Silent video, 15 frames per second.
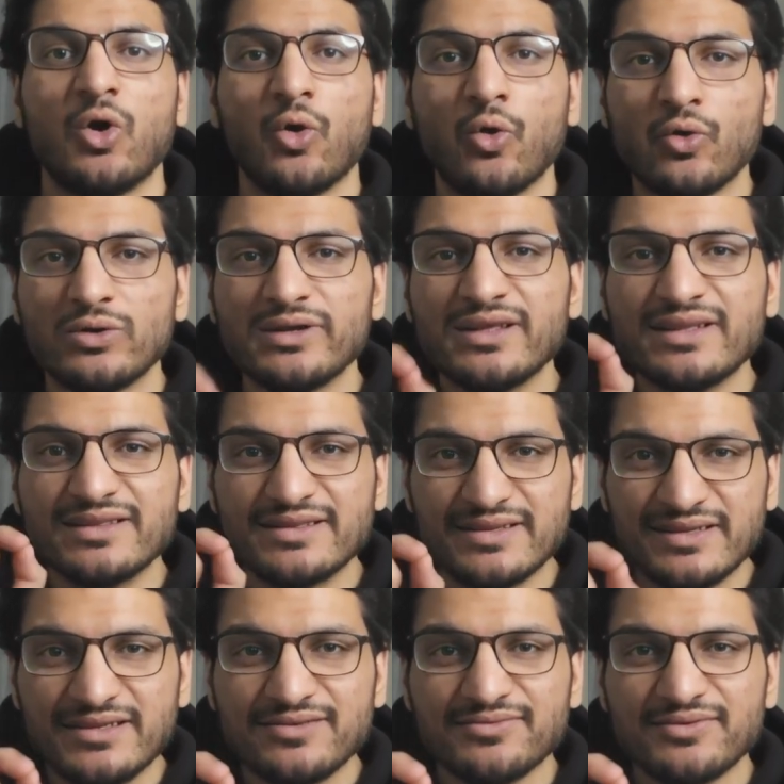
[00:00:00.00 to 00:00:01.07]
Holding
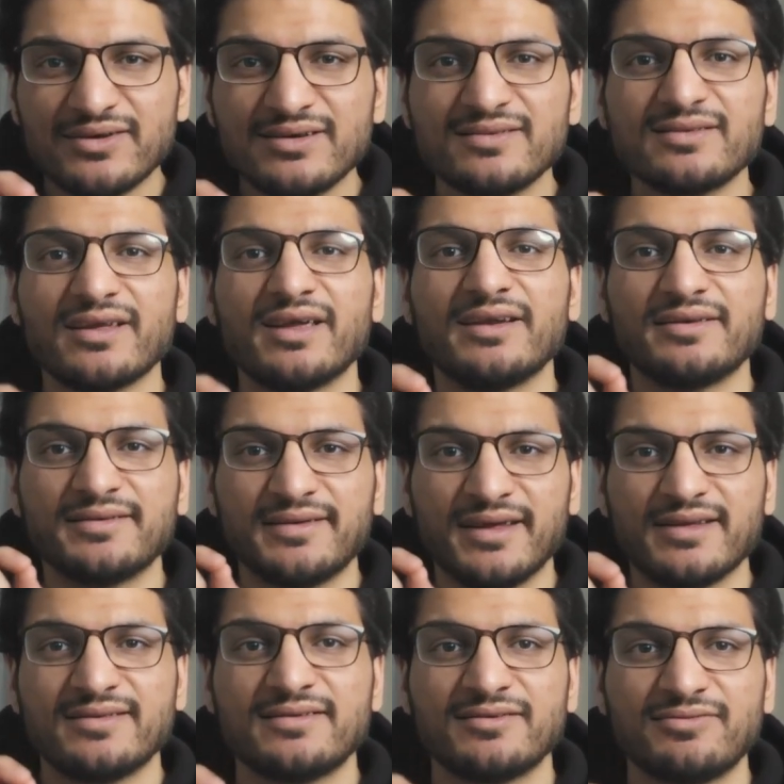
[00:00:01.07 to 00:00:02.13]
these funds in
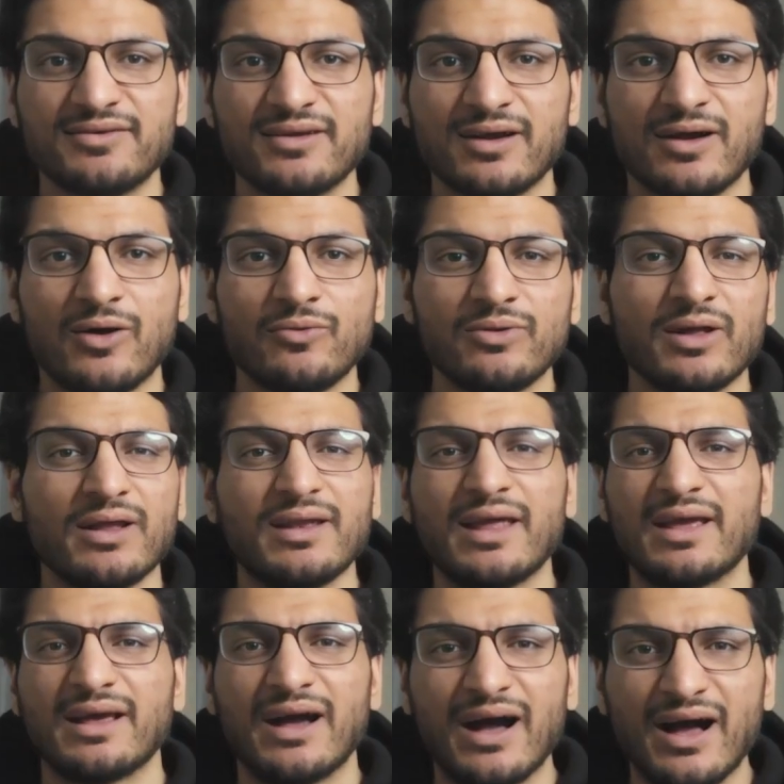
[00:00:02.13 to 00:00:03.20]
tax deferred account
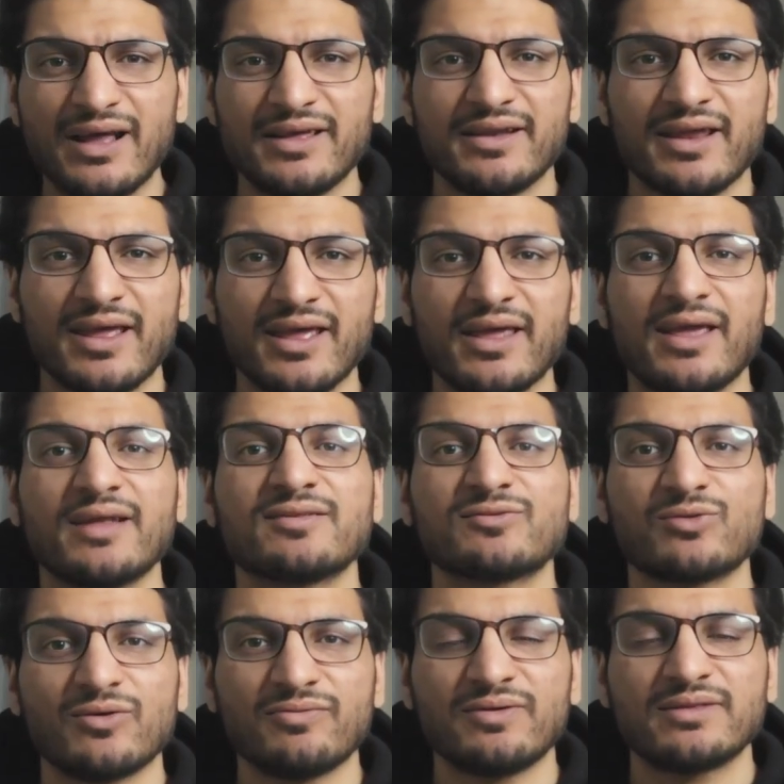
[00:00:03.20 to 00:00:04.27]
like IRA can
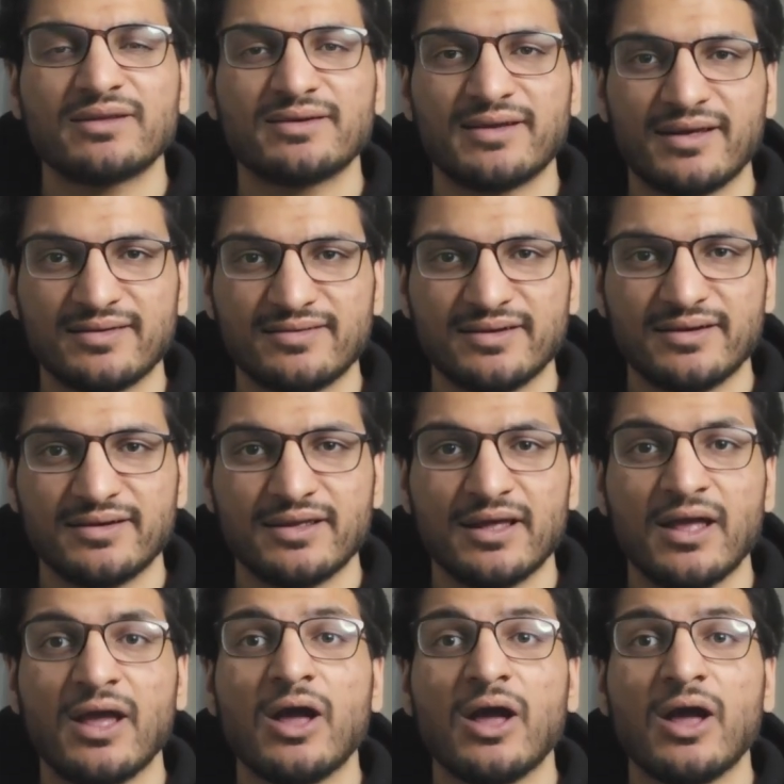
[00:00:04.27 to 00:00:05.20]
soften the tax hit.